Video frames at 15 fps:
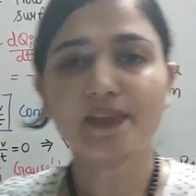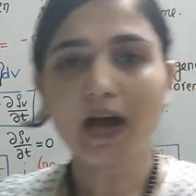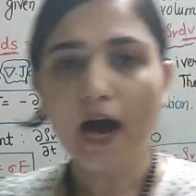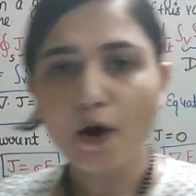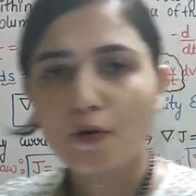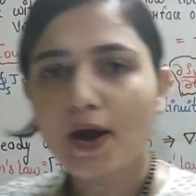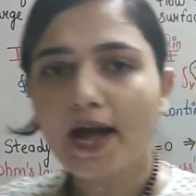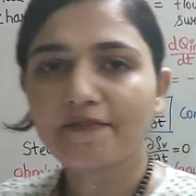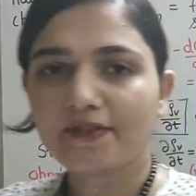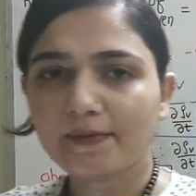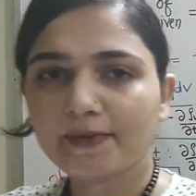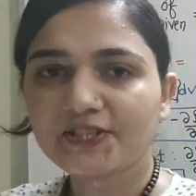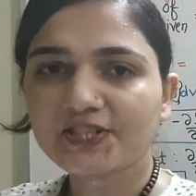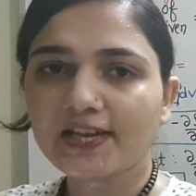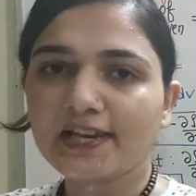now I
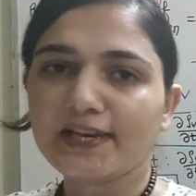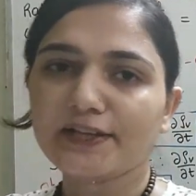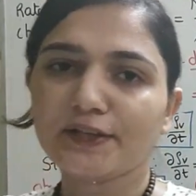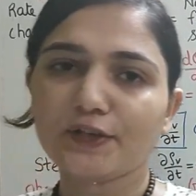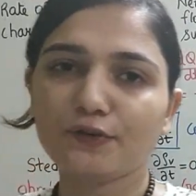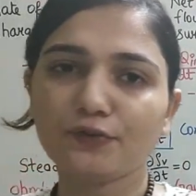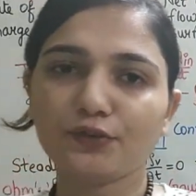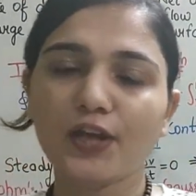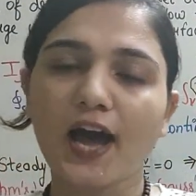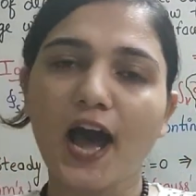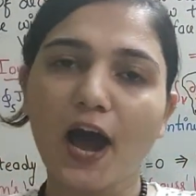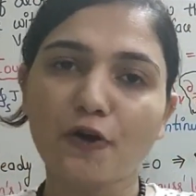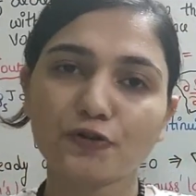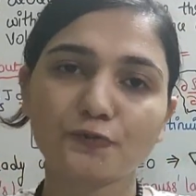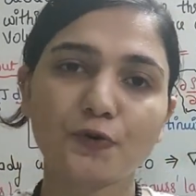will be telling you the
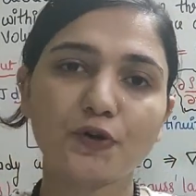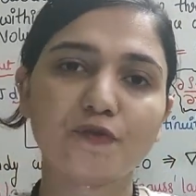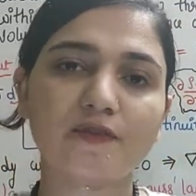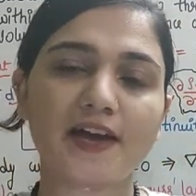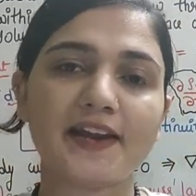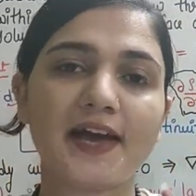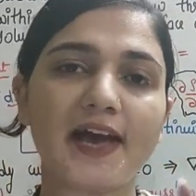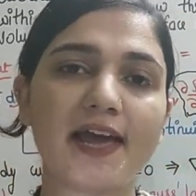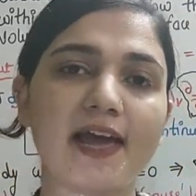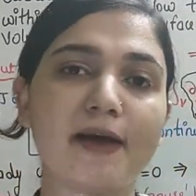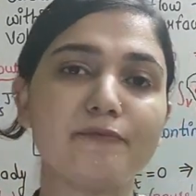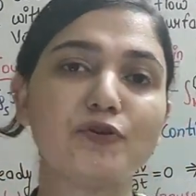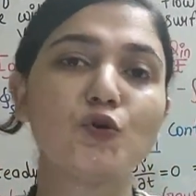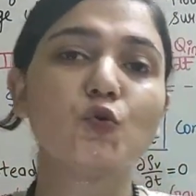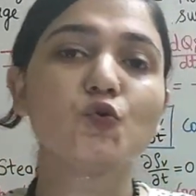output when I
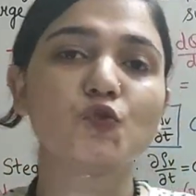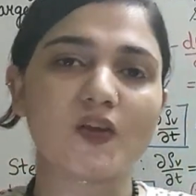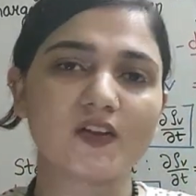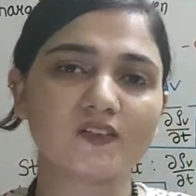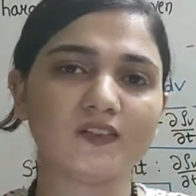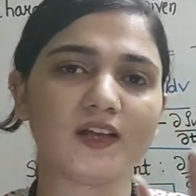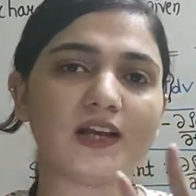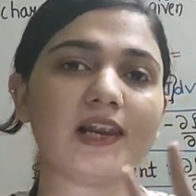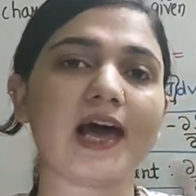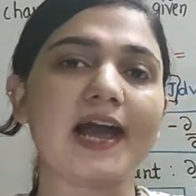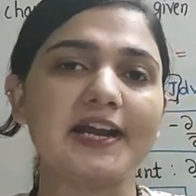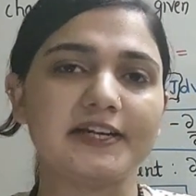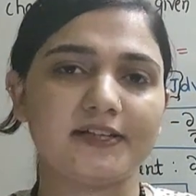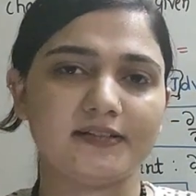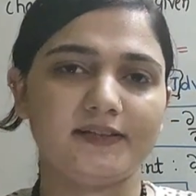am using the
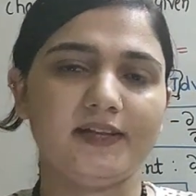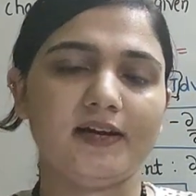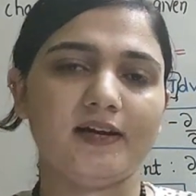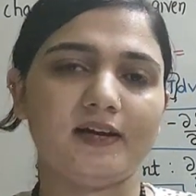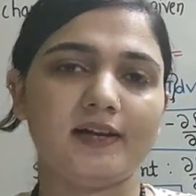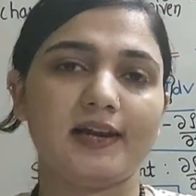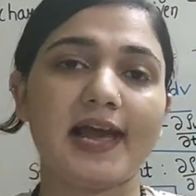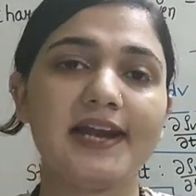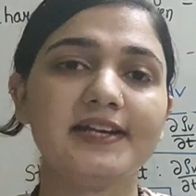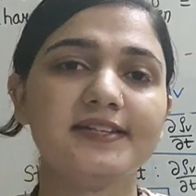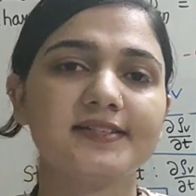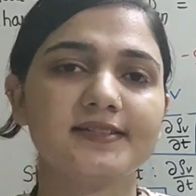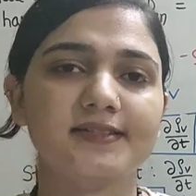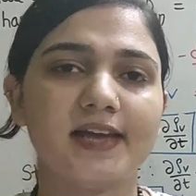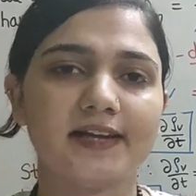light the
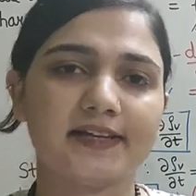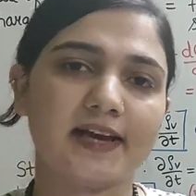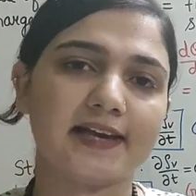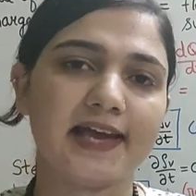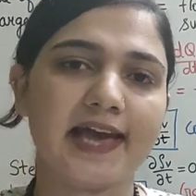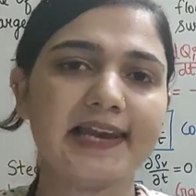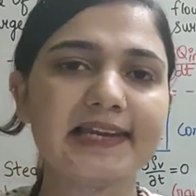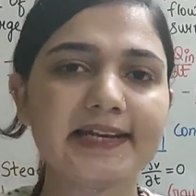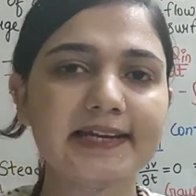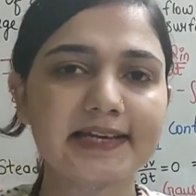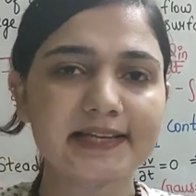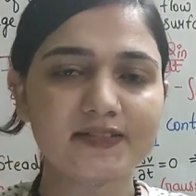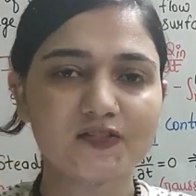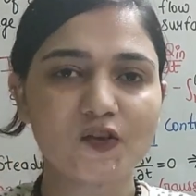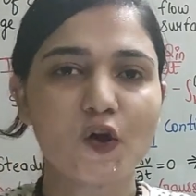lights that are
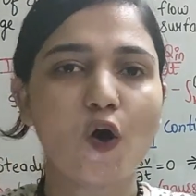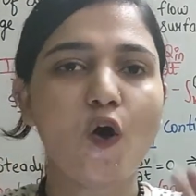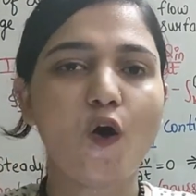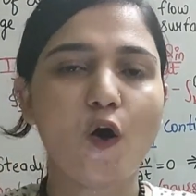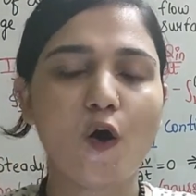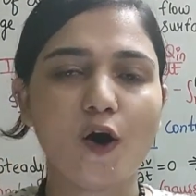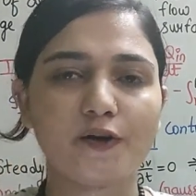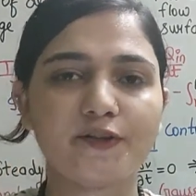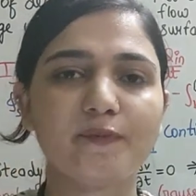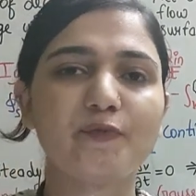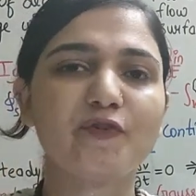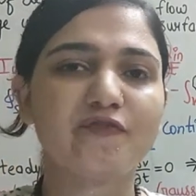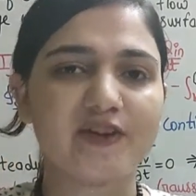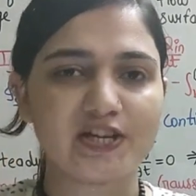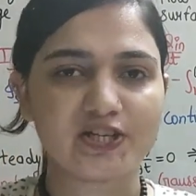LEDs or the
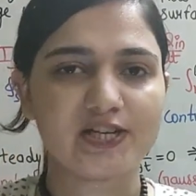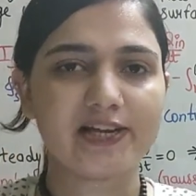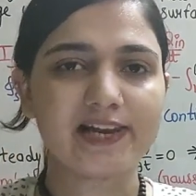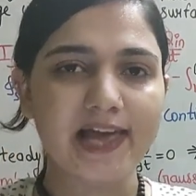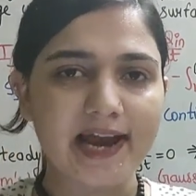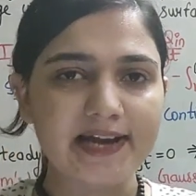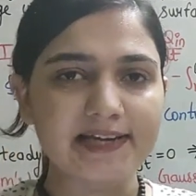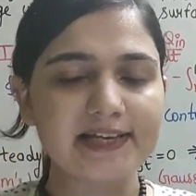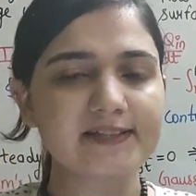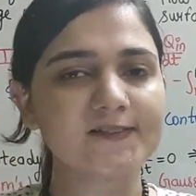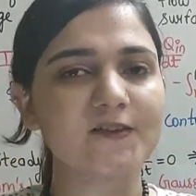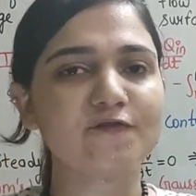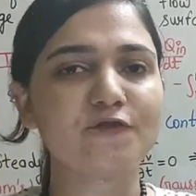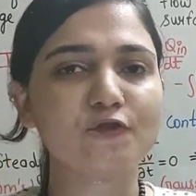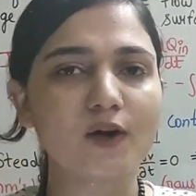professional
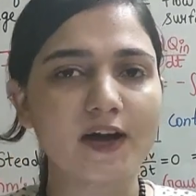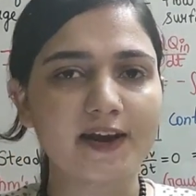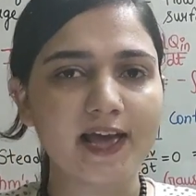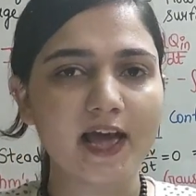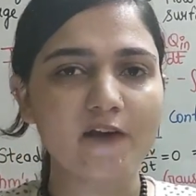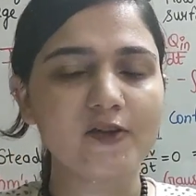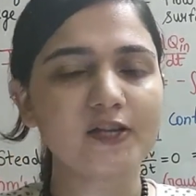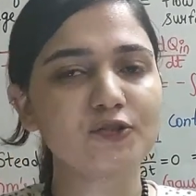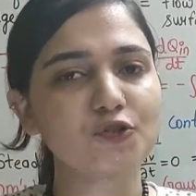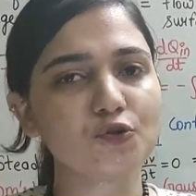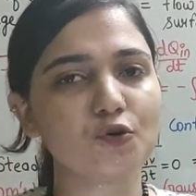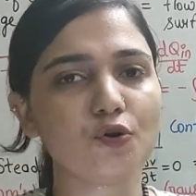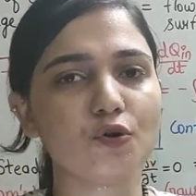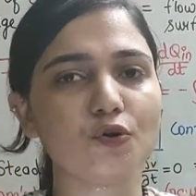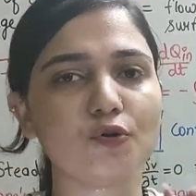lightings if you are having
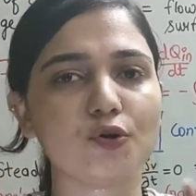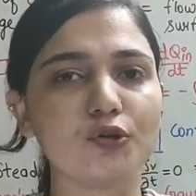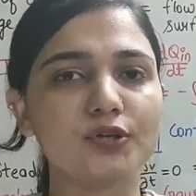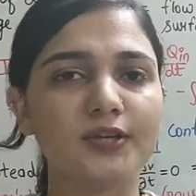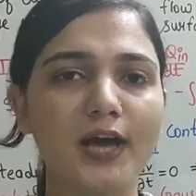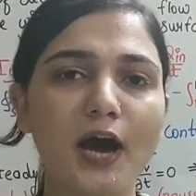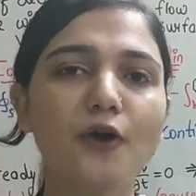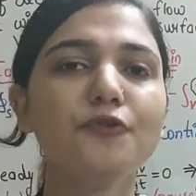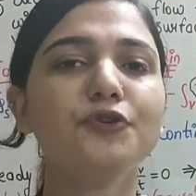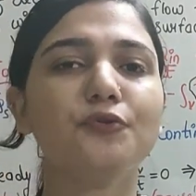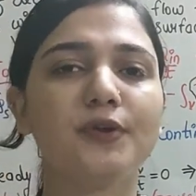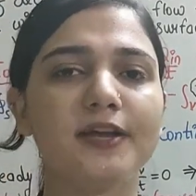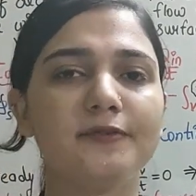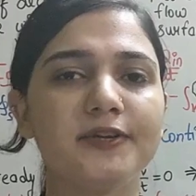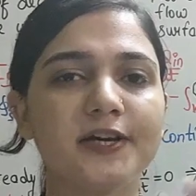so now
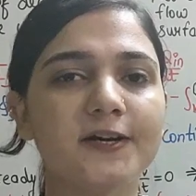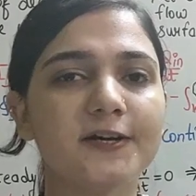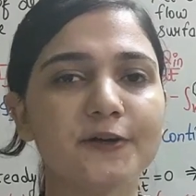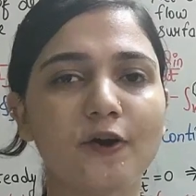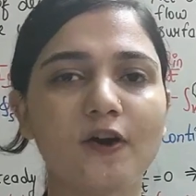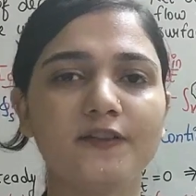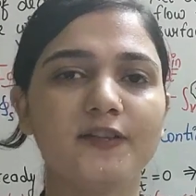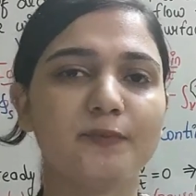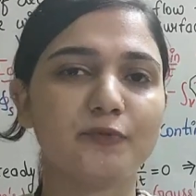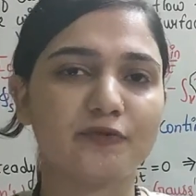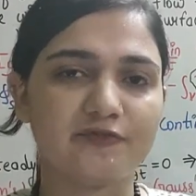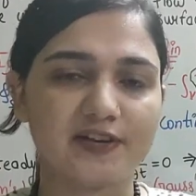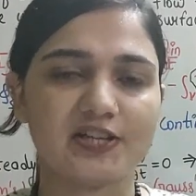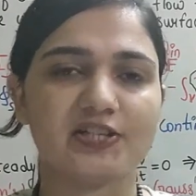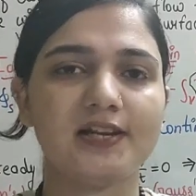you can turn on the
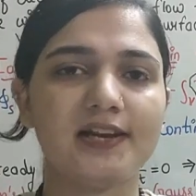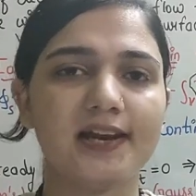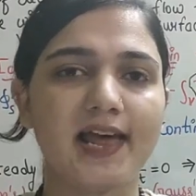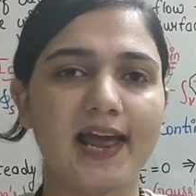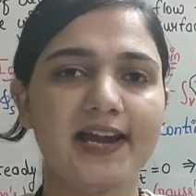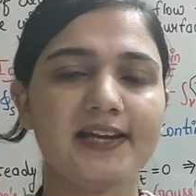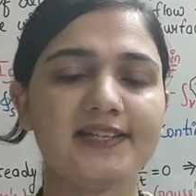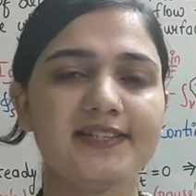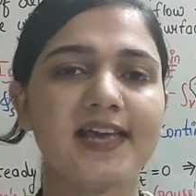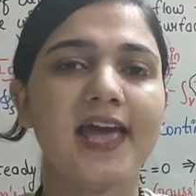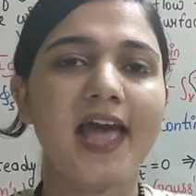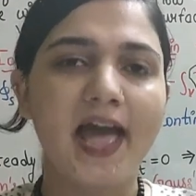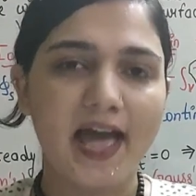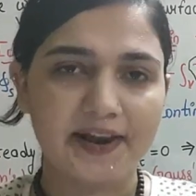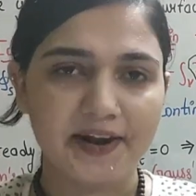professional lights
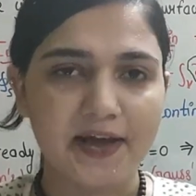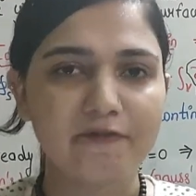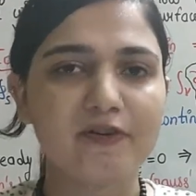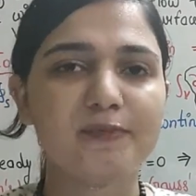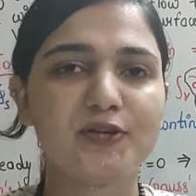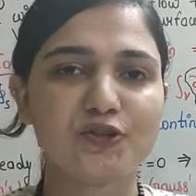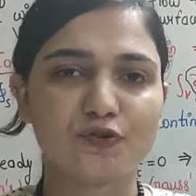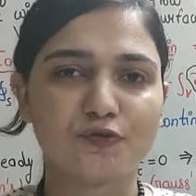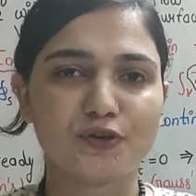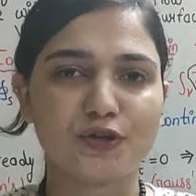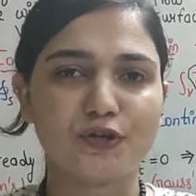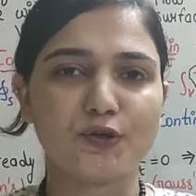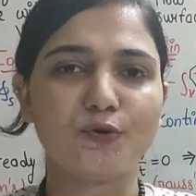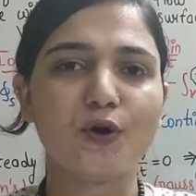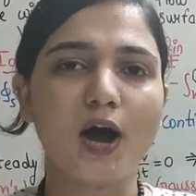and I will be
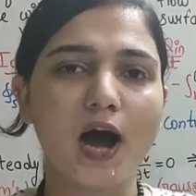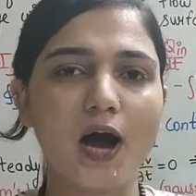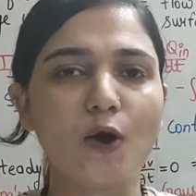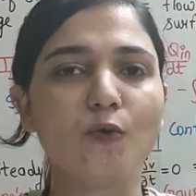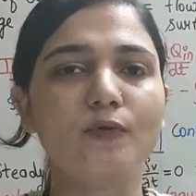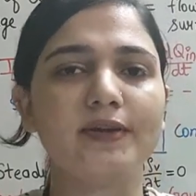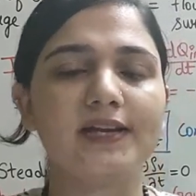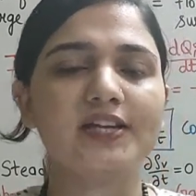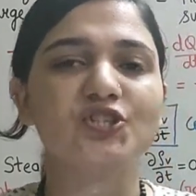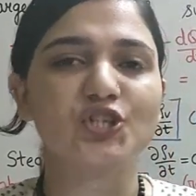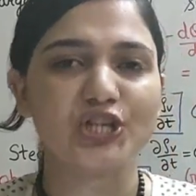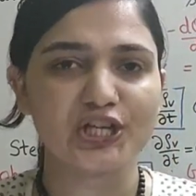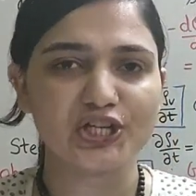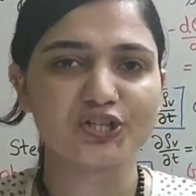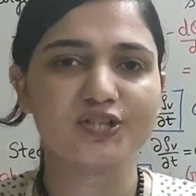showing you how we can
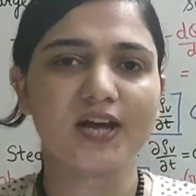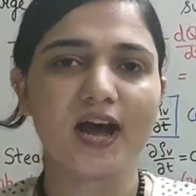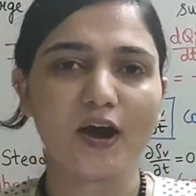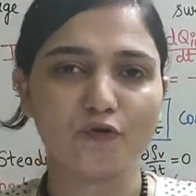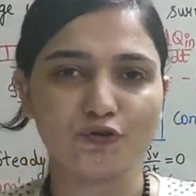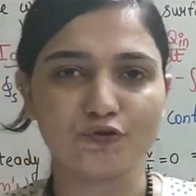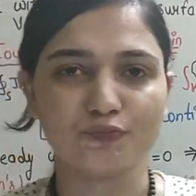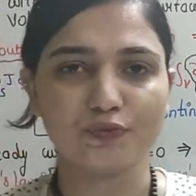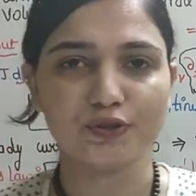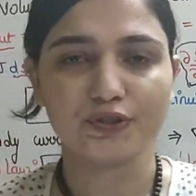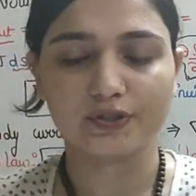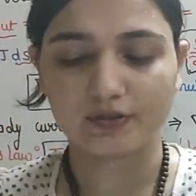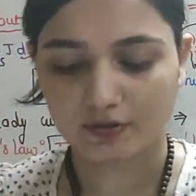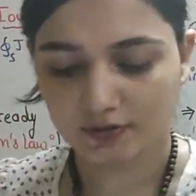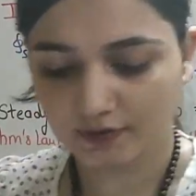change the
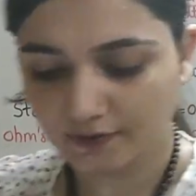output